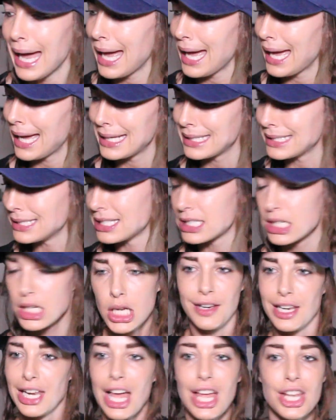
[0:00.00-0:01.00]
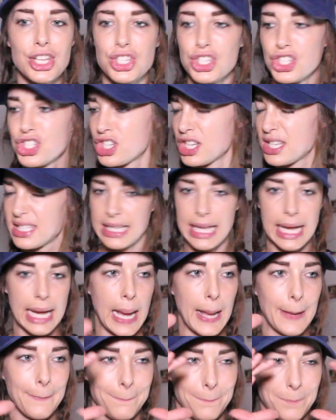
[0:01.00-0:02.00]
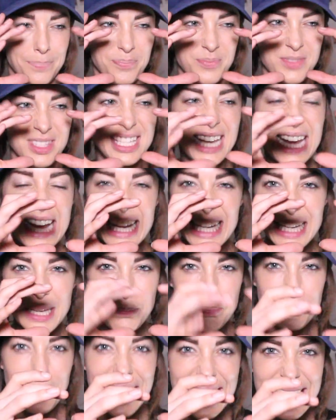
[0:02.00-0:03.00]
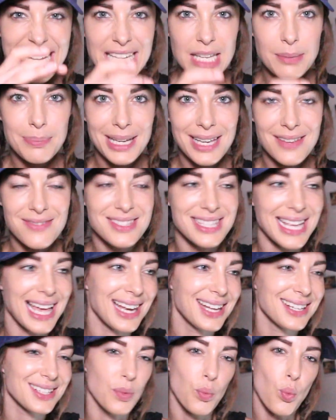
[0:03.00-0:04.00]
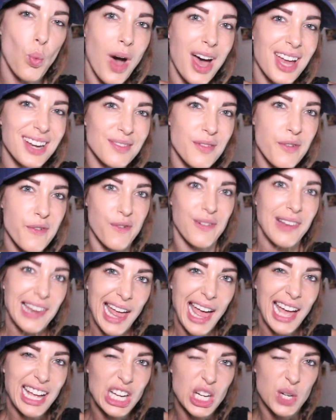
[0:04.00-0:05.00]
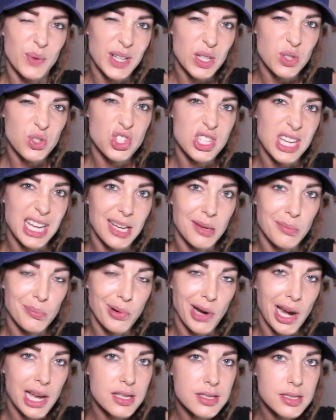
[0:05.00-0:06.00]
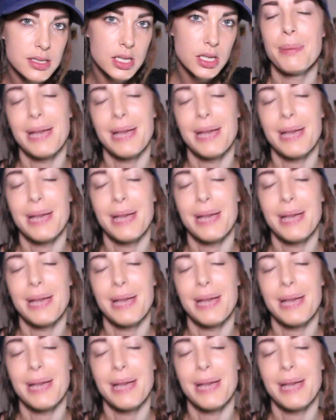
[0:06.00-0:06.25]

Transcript: and for lunch just like a teeny bit of salad and one flat grilled chicken breast.